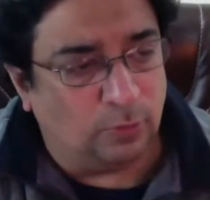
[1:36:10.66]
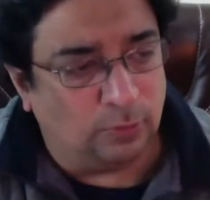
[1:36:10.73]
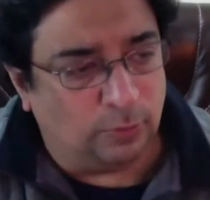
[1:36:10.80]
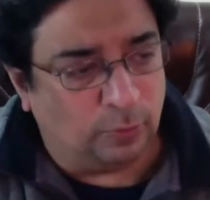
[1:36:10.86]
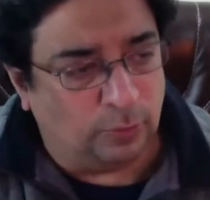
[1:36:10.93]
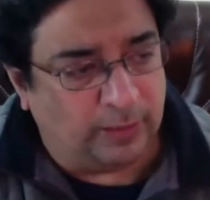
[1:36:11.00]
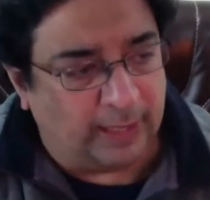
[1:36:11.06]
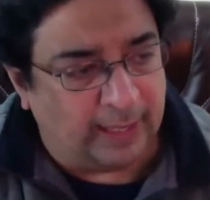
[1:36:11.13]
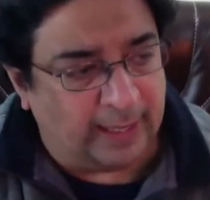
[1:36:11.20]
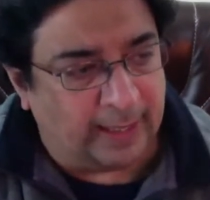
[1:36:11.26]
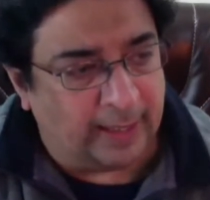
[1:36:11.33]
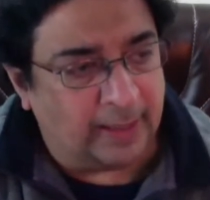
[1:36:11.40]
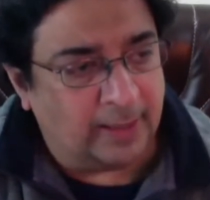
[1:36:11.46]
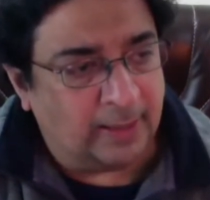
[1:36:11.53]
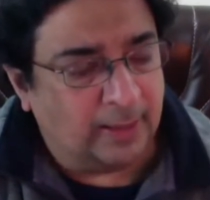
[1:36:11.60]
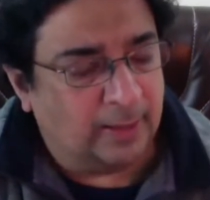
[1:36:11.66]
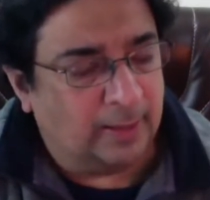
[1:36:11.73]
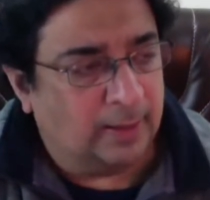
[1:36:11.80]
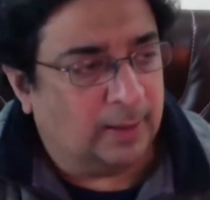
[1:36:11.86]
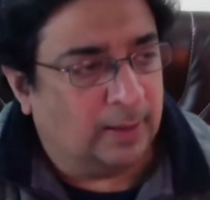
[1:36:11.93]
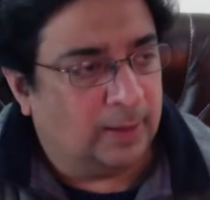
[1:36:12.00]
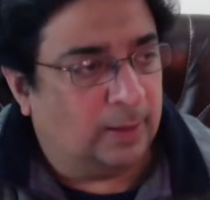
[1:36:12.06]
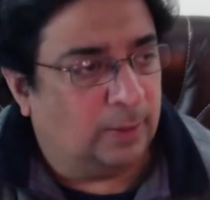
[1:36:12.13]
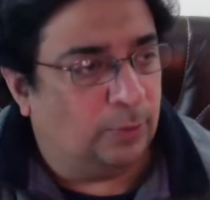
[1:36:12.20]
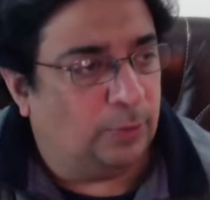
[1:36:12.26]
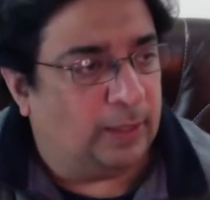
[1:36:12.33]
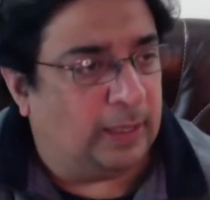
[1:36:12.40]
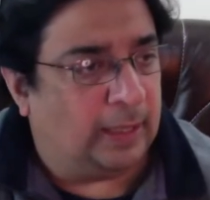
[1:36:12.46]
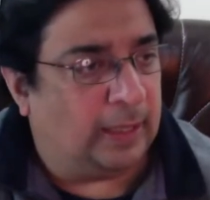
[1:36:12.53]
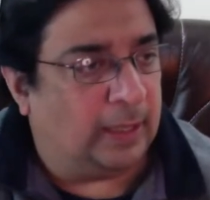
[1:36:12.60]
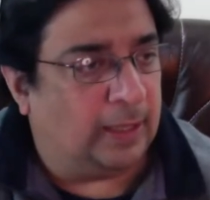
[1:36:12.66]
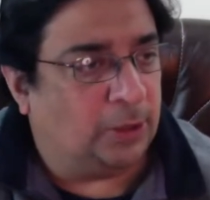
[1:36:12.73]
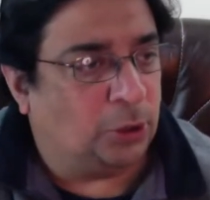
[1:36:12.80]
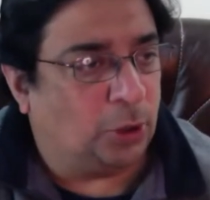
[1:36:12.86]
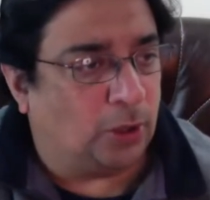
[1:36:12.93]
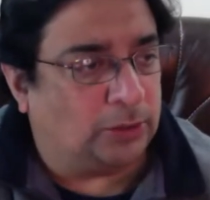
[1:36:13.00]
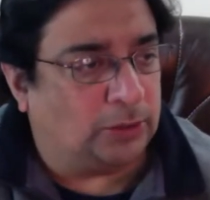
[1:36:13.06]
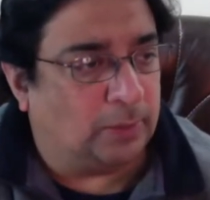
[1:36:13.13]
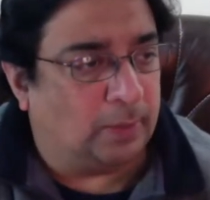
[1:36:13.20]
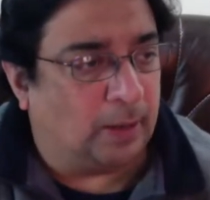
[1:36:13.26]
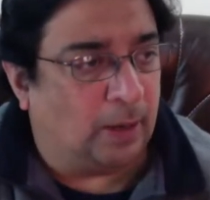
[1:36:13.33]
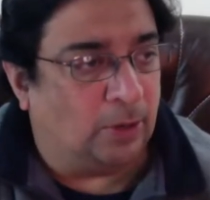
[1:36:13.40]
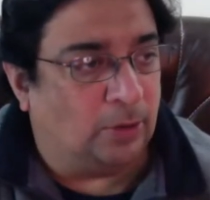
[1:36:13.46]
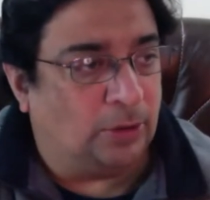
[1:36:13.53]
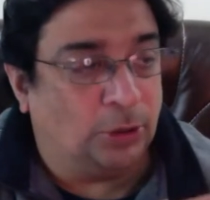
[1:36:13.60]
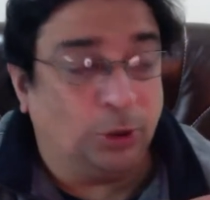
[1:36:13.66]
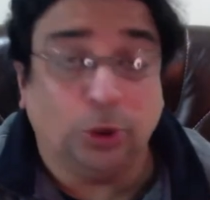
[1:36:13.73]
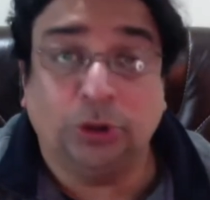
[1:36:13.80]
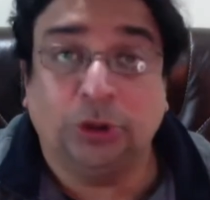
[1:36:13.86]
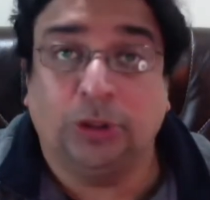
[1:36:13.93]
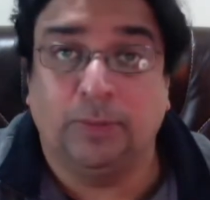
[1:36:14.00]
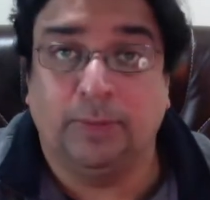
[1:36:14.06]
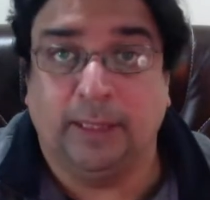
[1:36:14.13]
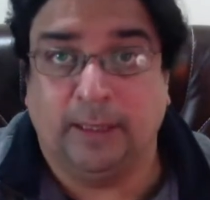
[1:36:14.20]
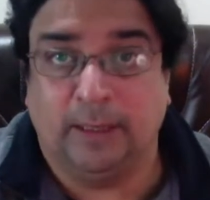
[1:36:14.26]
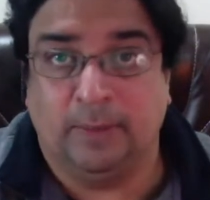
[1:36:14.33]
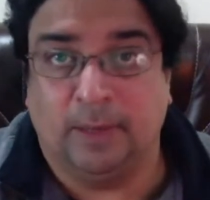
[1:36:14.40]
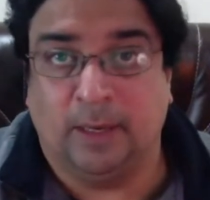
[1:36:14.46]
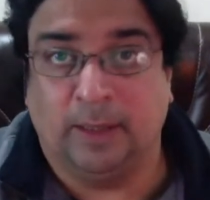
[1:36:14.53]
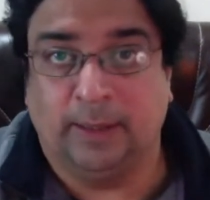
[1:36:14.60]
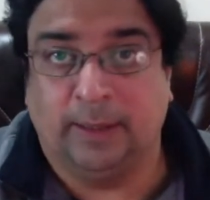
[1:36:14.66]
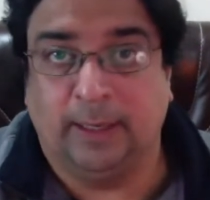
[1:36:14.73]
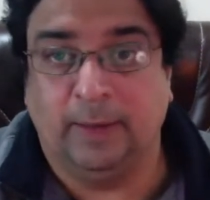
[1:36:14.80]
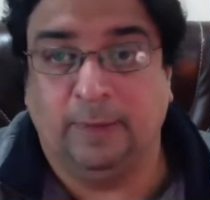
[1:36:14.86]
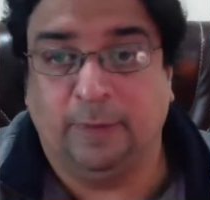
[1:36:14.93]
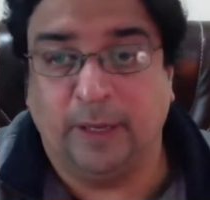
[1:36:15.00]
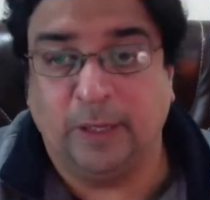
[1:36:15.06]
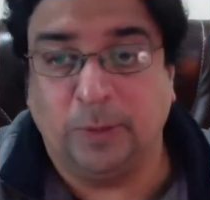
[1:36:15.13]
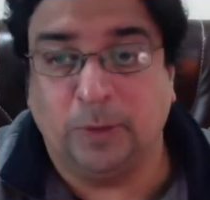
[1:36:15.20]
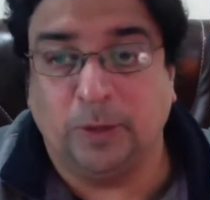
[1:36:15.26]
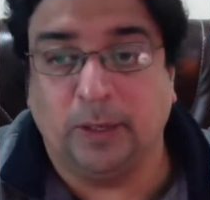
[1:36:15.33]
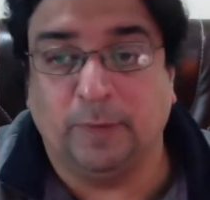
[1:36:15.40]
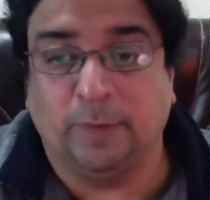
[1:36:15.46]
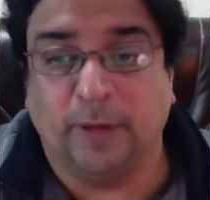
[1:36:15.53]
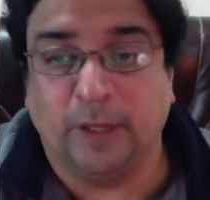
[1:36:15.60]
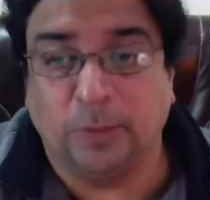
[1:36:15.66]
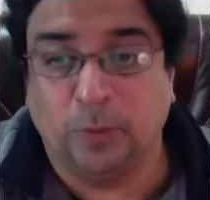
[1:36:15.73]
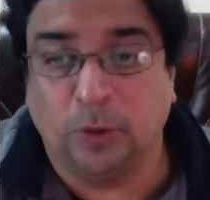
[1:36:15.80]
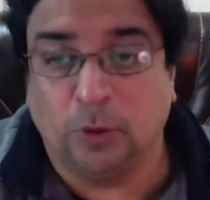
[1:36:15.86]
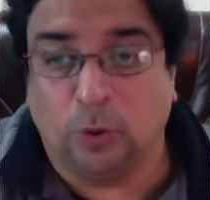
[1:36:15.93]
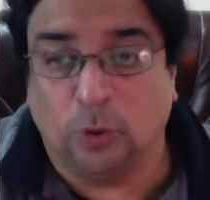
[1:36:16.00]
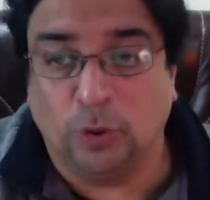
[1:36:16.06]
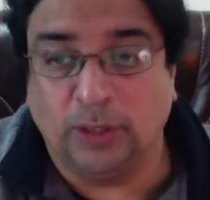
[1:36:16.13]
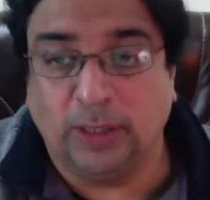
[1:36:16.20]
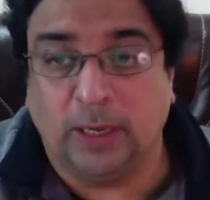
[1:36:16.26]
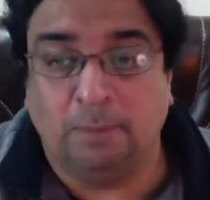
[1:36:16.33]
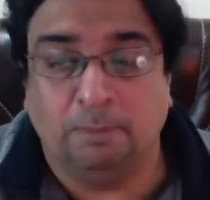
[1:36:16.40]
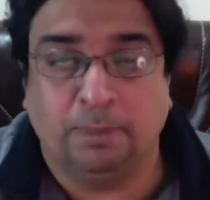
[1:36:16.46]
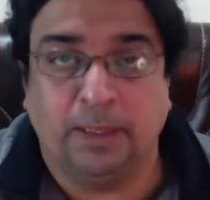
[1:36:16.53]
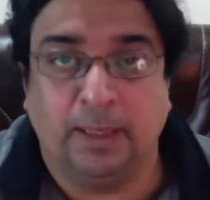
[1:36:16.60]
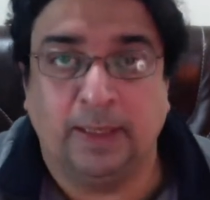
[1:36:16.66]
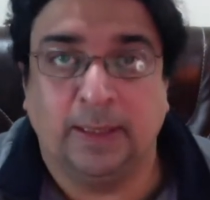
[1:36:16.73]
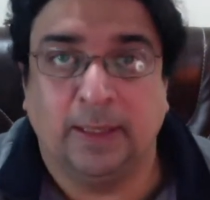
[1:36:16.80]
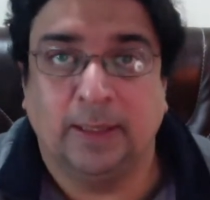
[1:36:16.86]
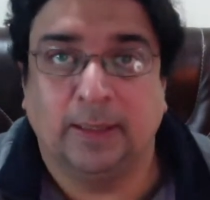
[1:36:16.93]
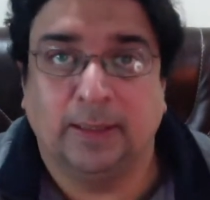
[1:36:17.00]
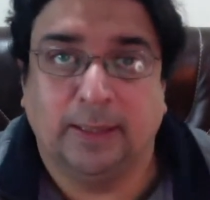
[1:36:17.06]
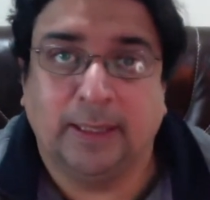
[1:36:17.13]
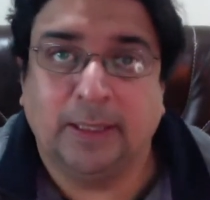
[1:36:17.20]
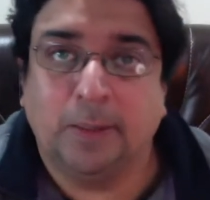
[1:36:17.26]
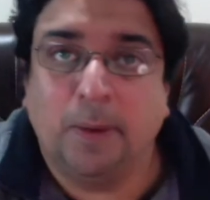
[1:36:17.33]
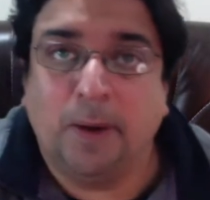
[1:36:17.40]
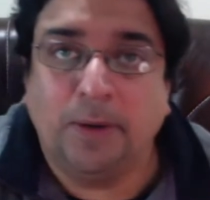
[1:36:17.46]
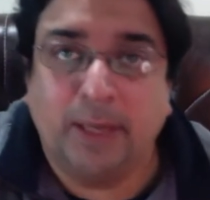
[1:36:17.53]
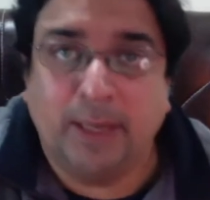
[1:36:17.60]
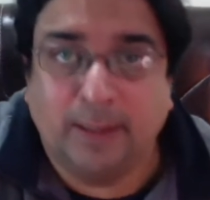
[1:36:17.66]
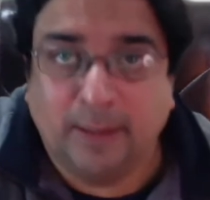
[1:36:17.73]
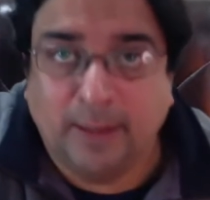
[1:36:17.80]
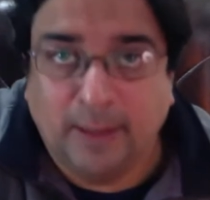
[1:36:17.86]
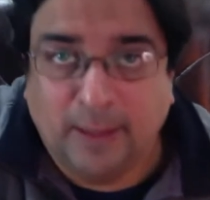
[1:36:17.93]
then we talked about social media marketing, Facebook and Facebook owned companies. That's about it.